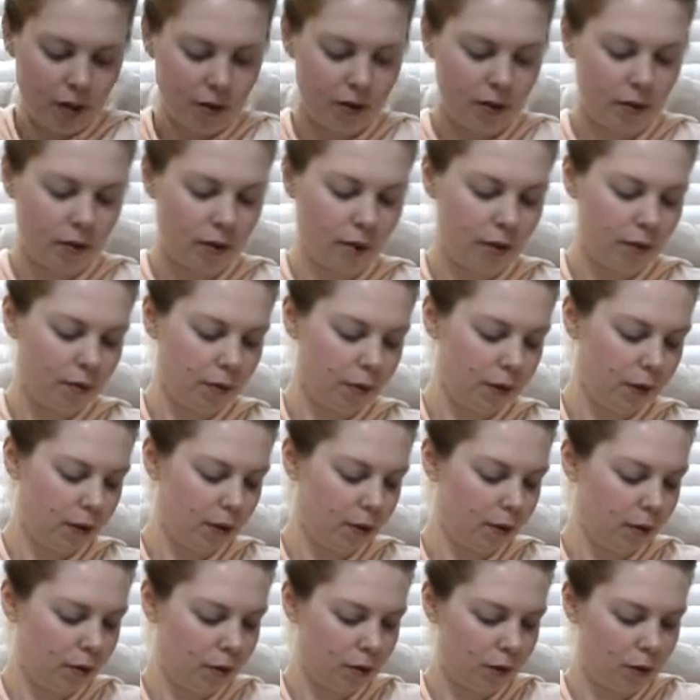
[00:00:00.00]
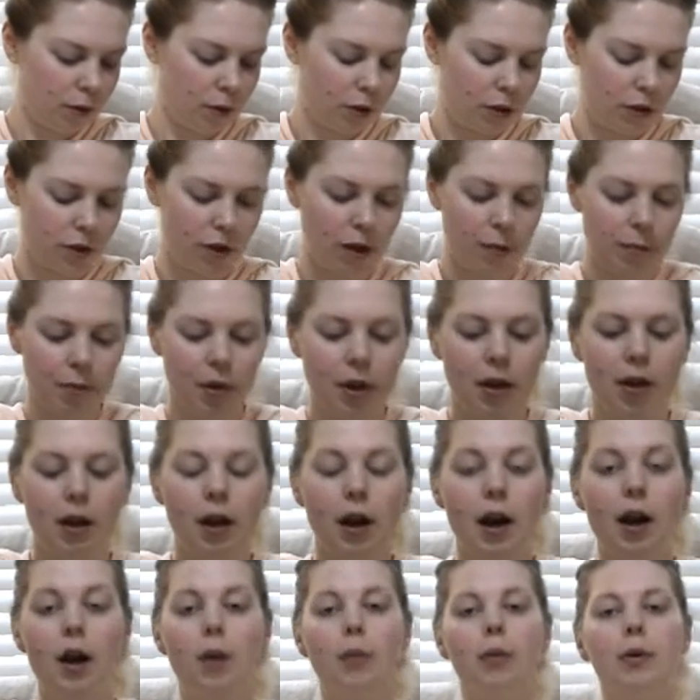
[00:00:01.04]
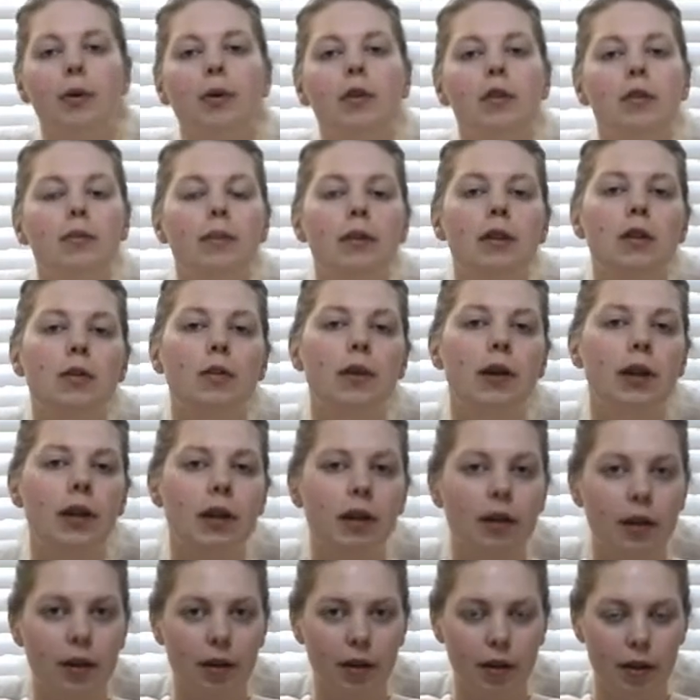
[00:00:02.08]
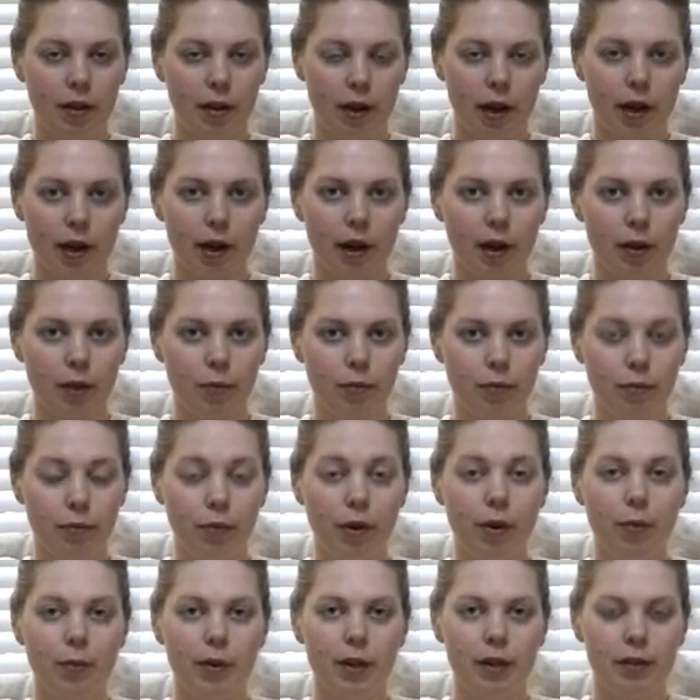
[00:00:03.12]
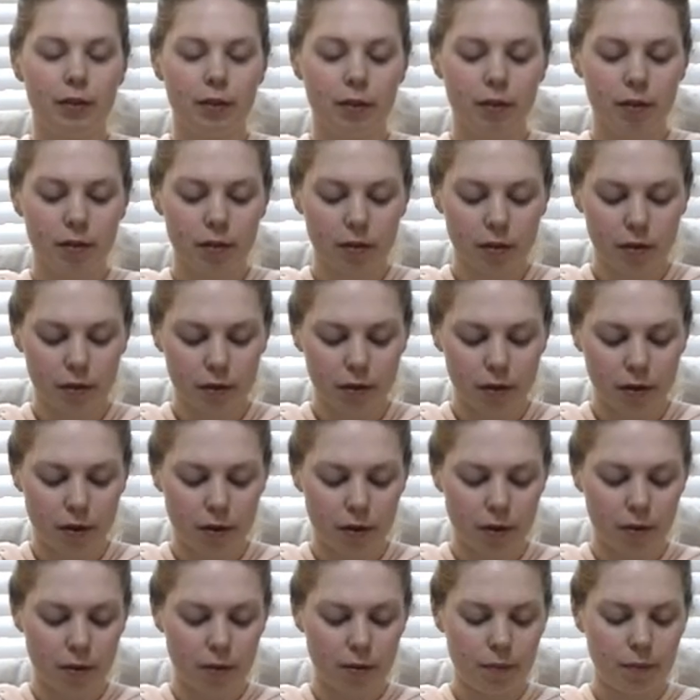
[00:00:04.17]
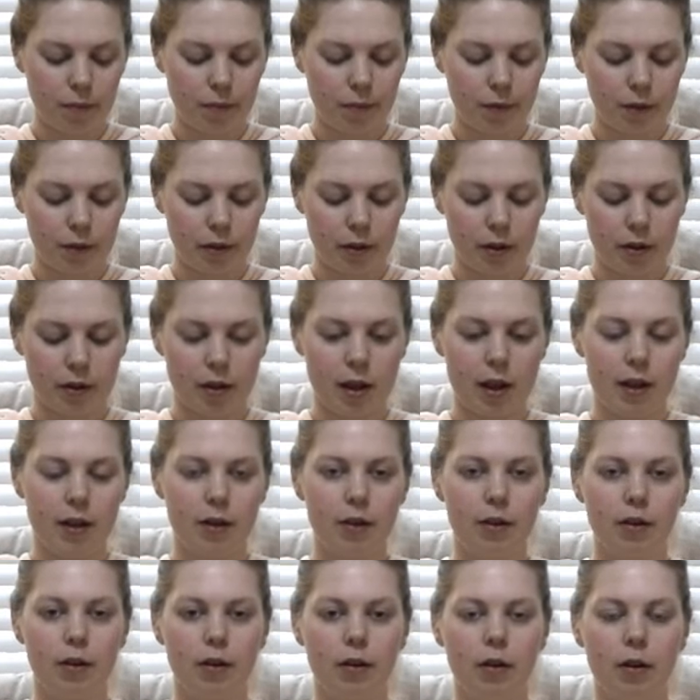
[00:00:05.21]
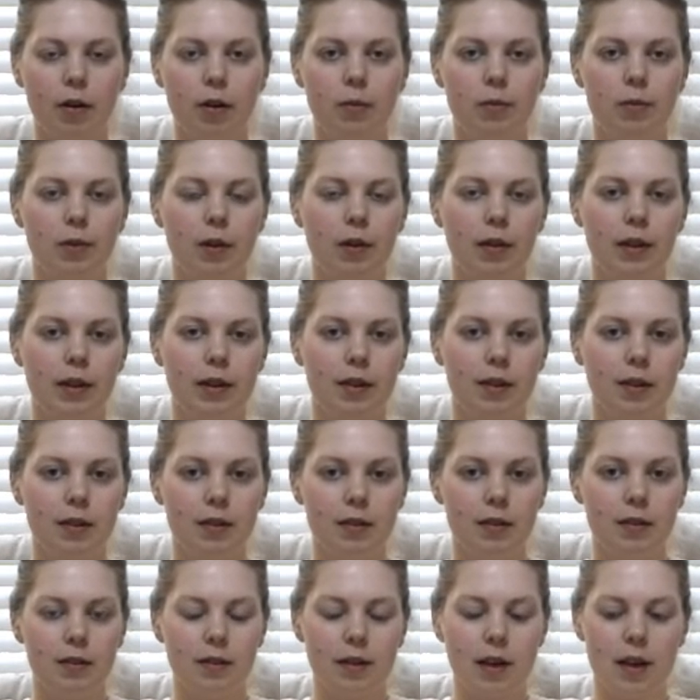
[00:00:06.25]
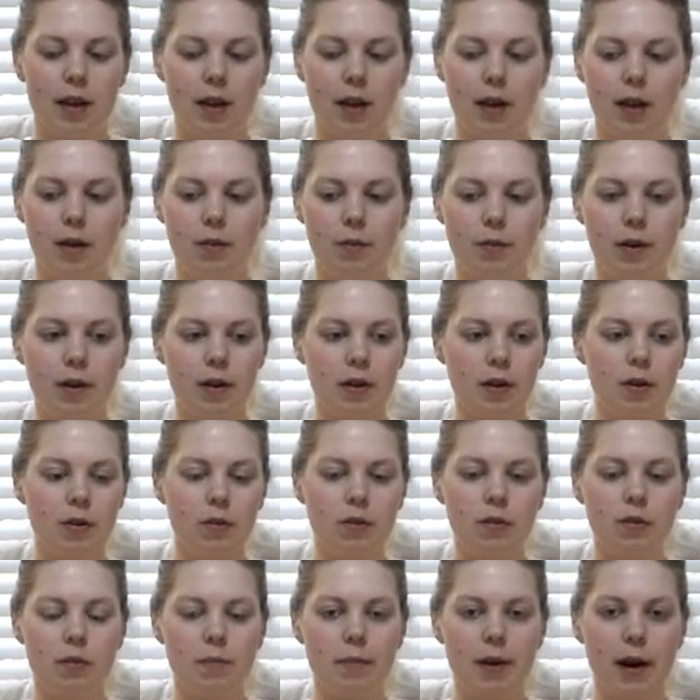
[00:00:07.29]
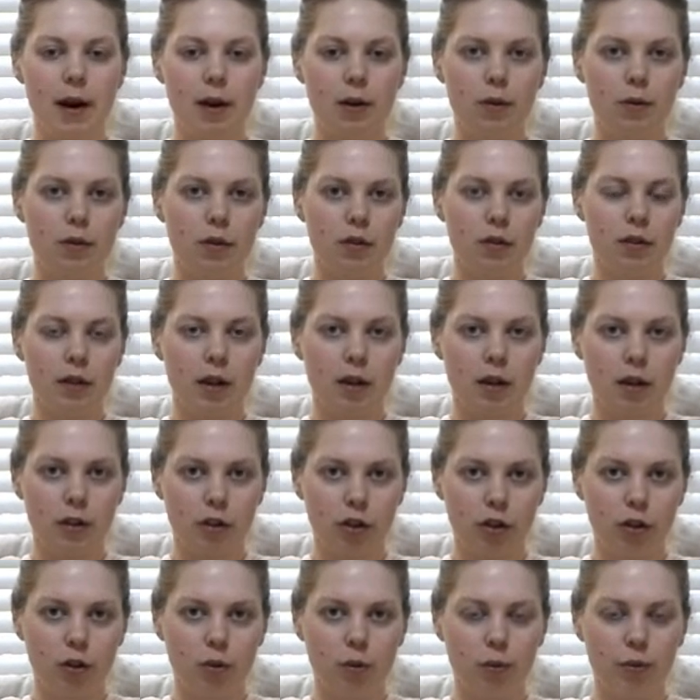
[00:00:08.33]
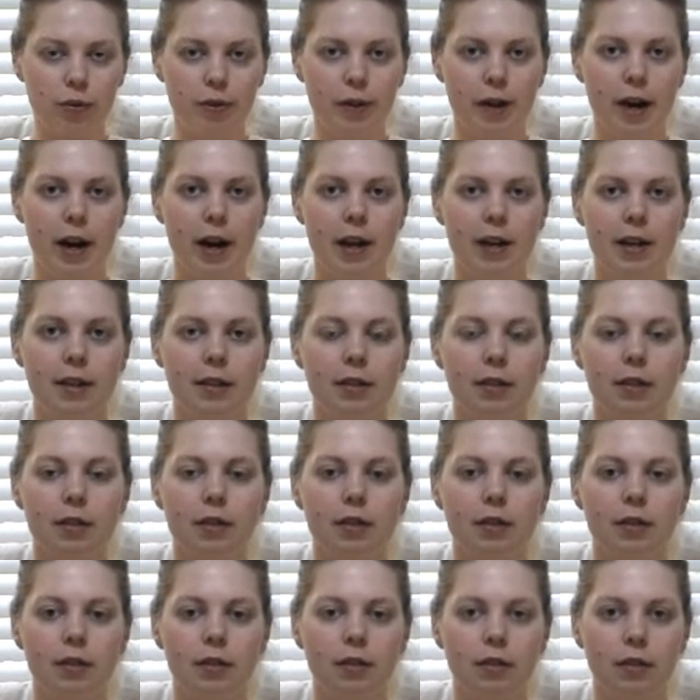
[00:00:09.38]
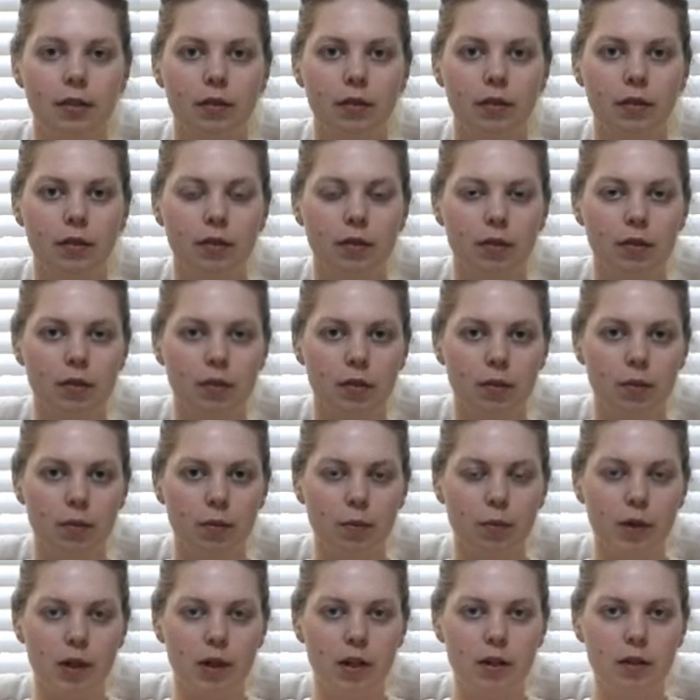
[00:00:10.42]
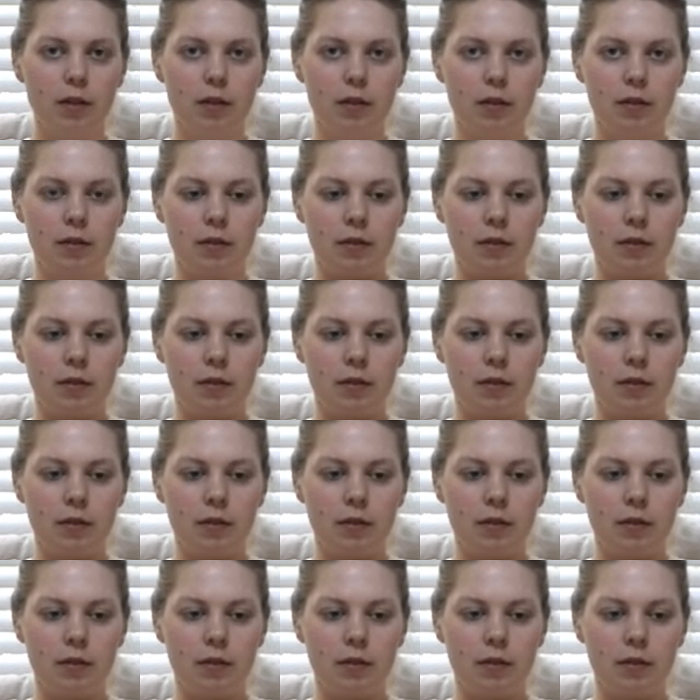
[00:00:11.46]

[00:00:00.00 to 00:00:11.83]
sleeves are getting a little squished up. We're going to be doing front raises, so just going to take your arms out like this, and we're going to go to about shoulder height. So 1,